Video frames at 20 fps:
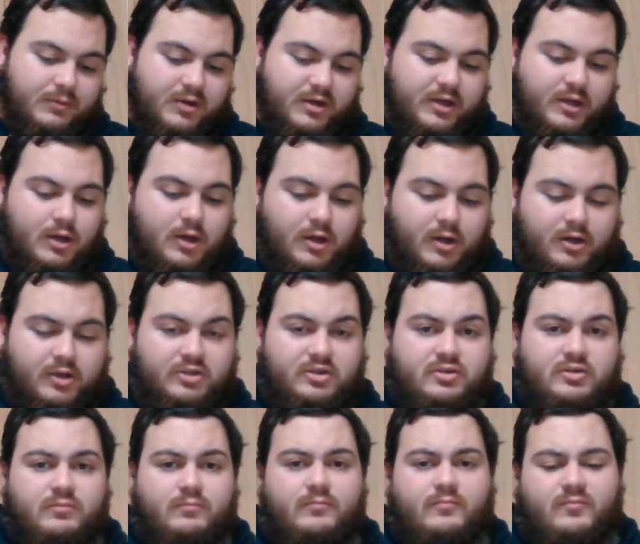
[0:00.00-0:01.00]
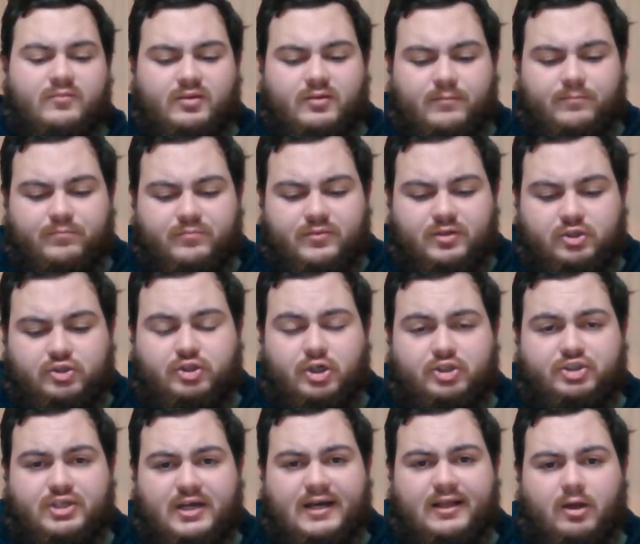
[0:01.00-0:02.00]
go
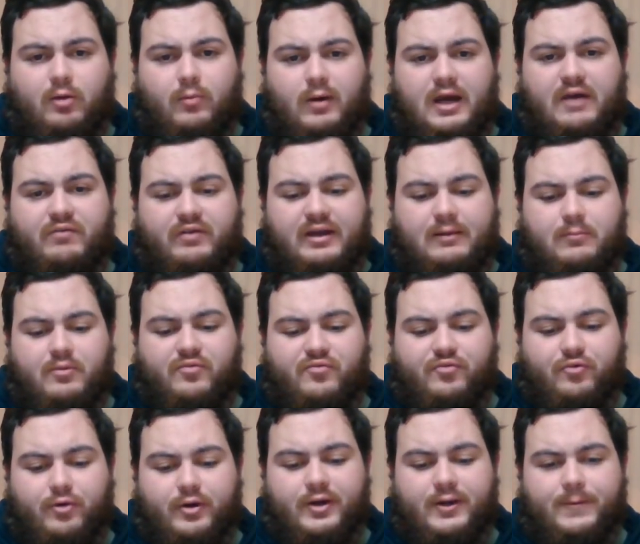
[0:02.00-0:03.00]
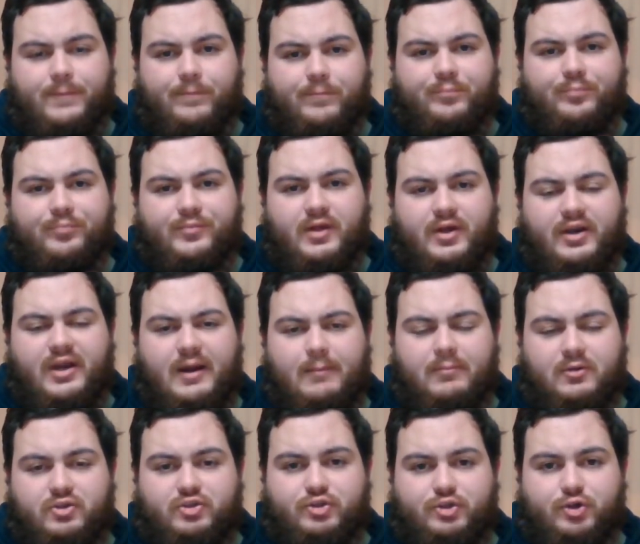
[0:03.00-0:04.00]
Josh Alloway for number 3.
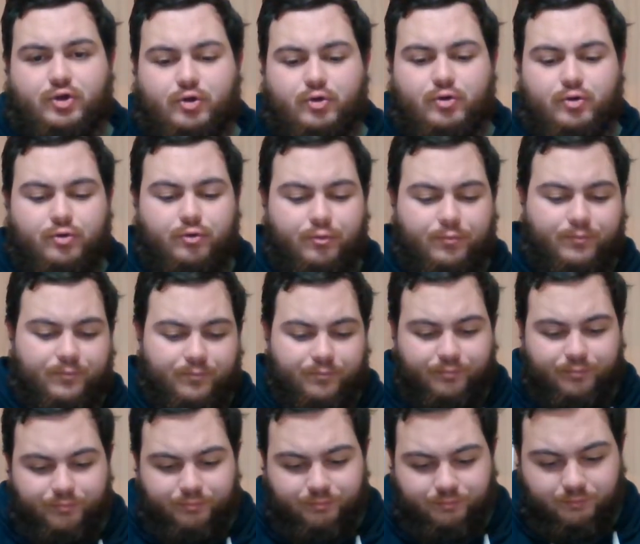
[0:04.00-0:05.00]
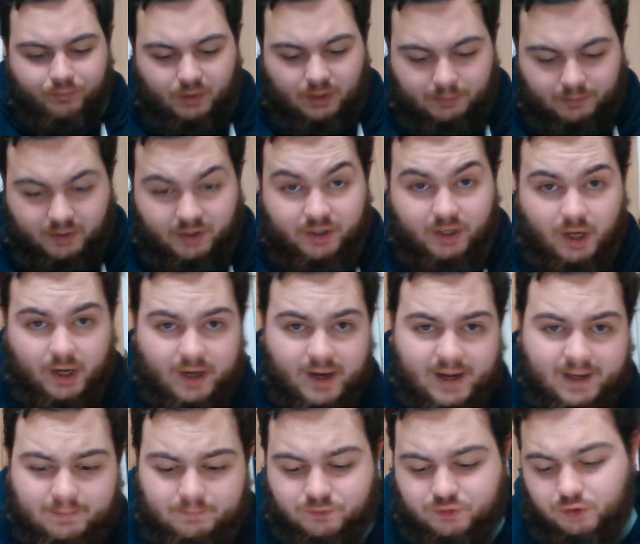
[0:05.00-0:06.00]
Number 2, I'm going to go
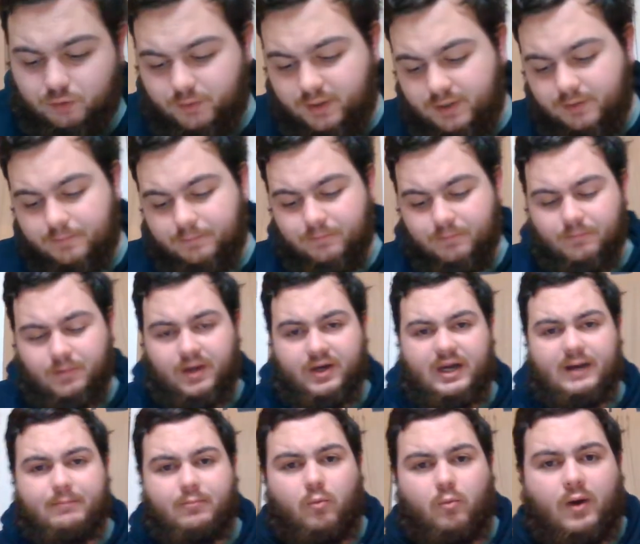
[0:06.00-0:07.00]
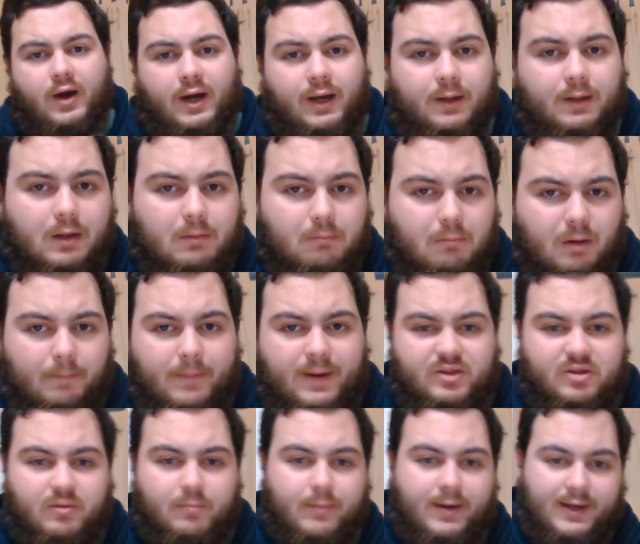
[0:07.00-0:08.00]
Adam Dewey. And number 1, my man
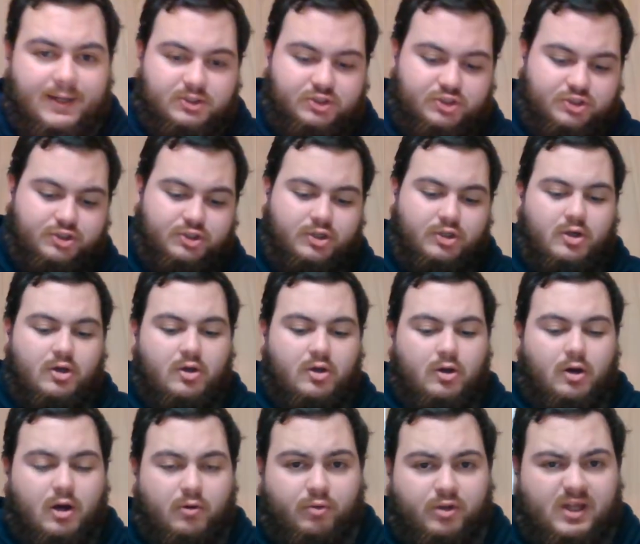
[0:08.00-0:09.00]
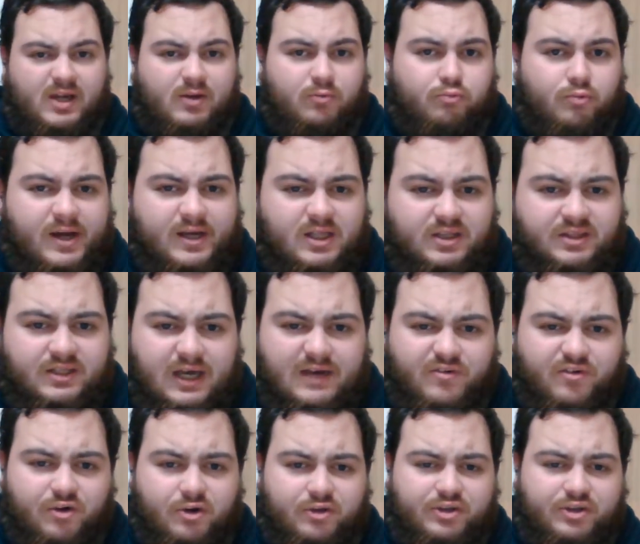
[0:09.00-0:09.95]
of the match. I really rated David